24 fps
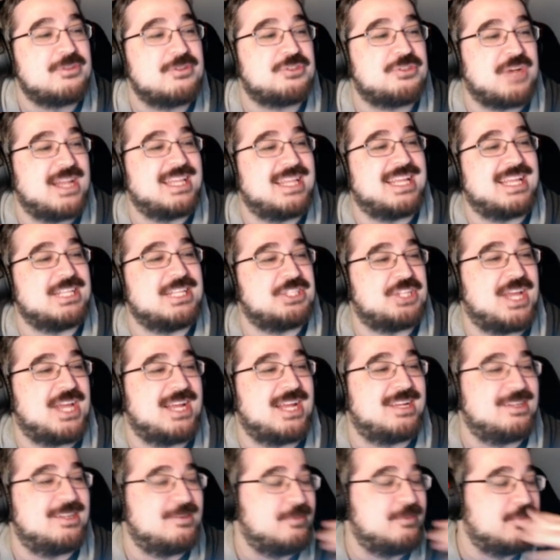trying to get
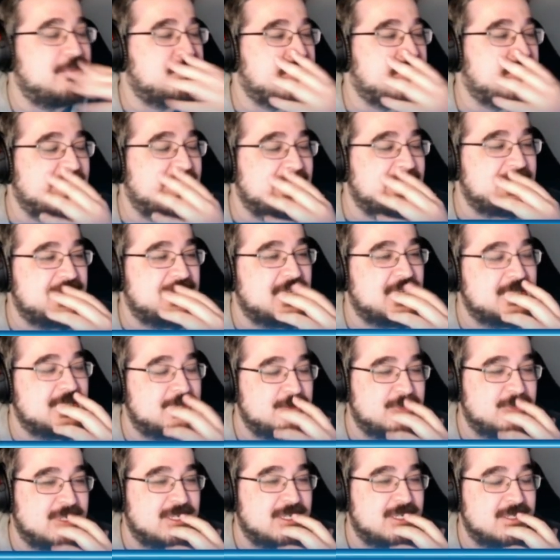Jack
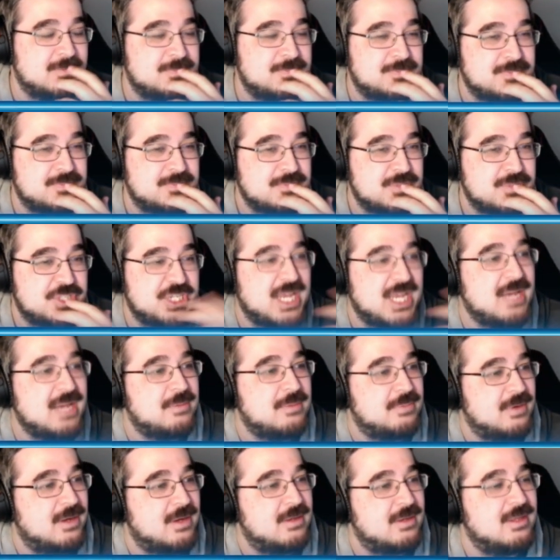to
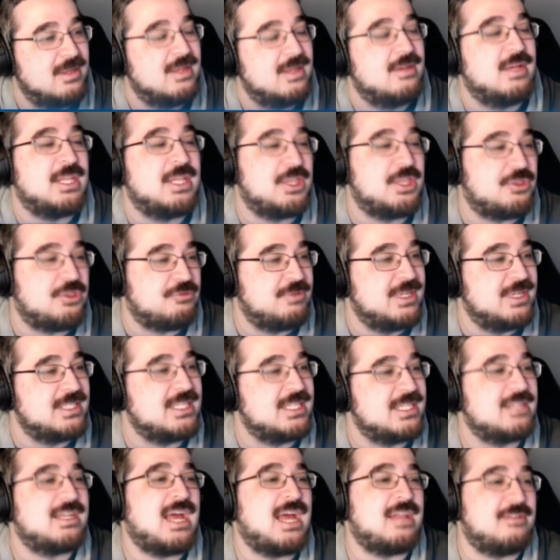champ in 3s.
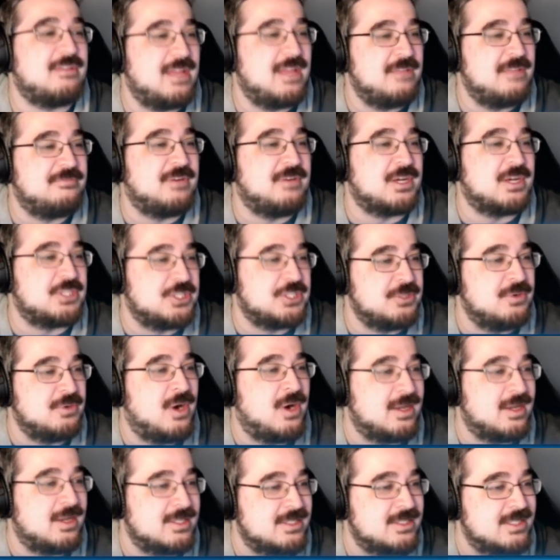It fucked you,
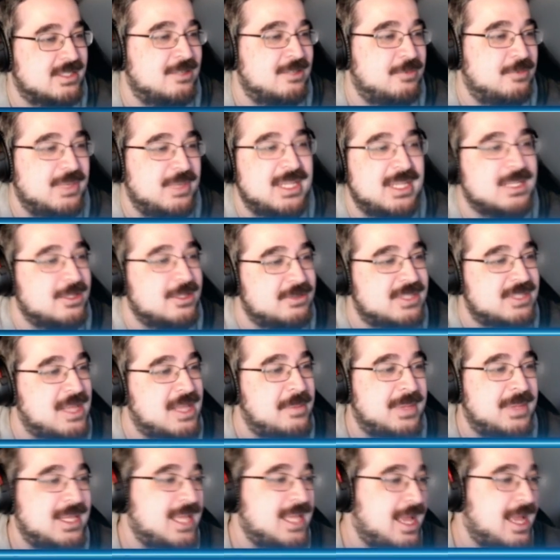honestly. We didn't lose that
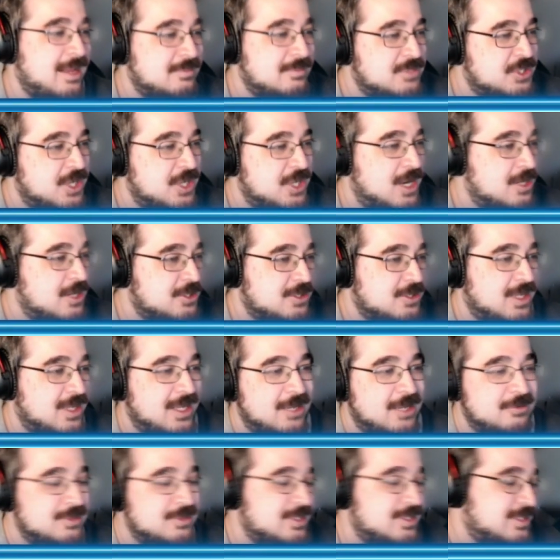many games, Josh. Like
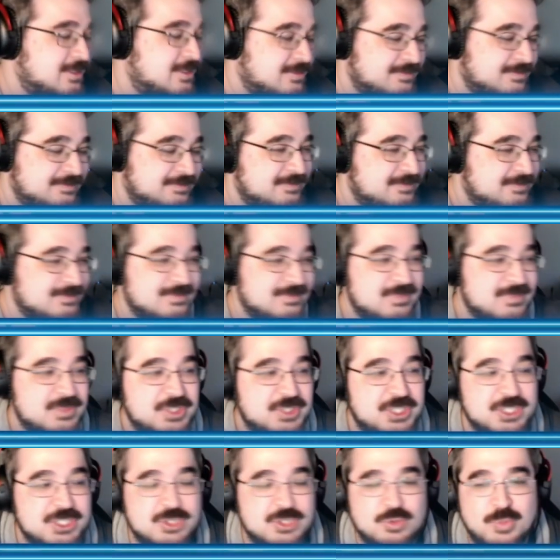it was
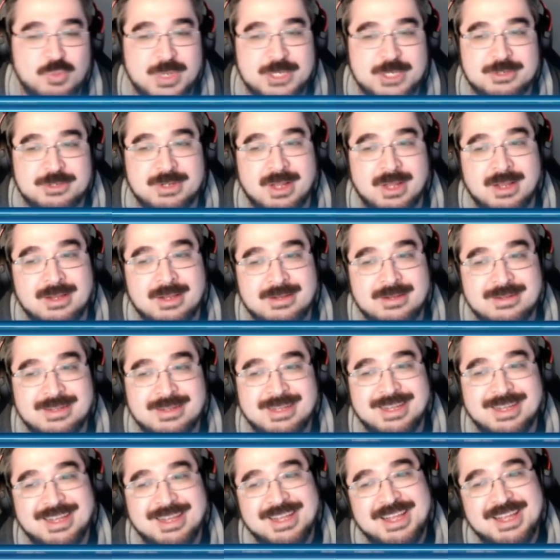just a weird night.
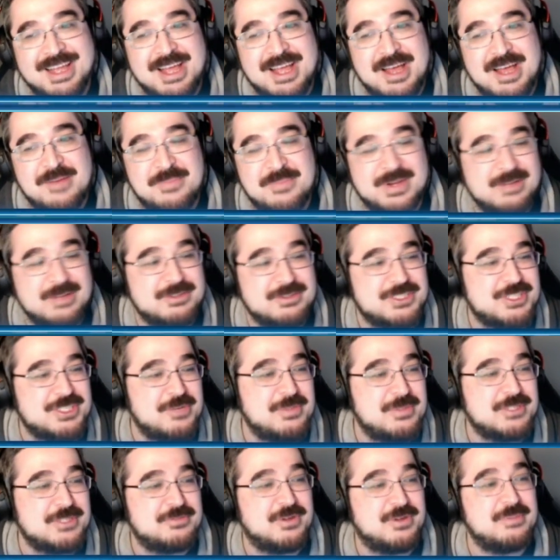But it was so
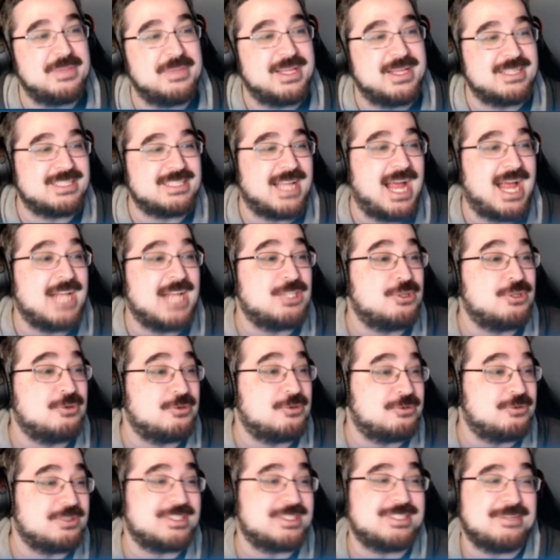much fun because like I told
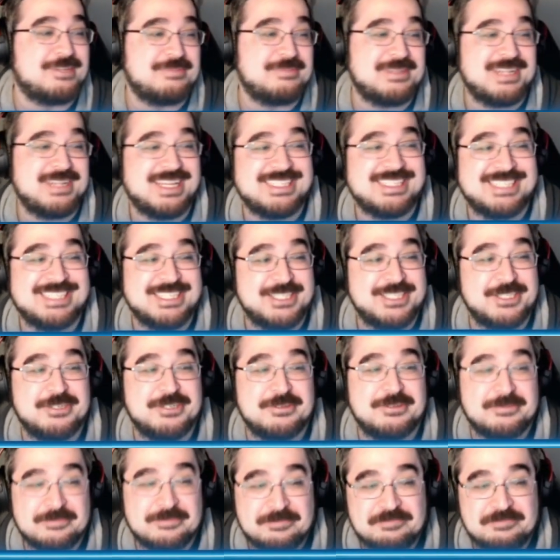Chris something. I said, dude,